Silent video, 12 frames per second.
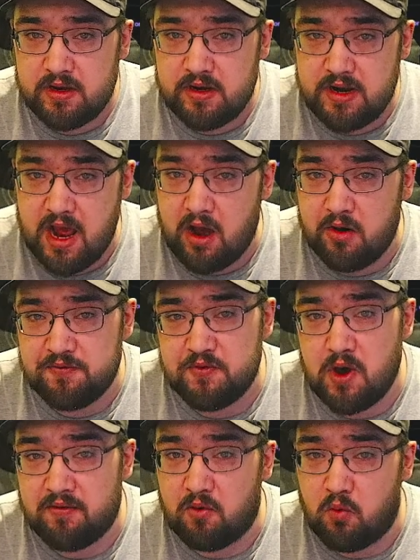Now, if you
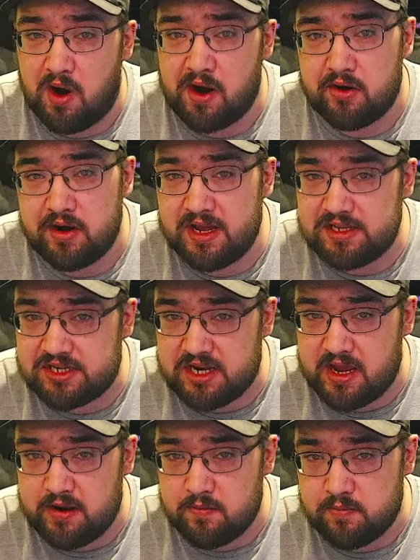have a wired headset,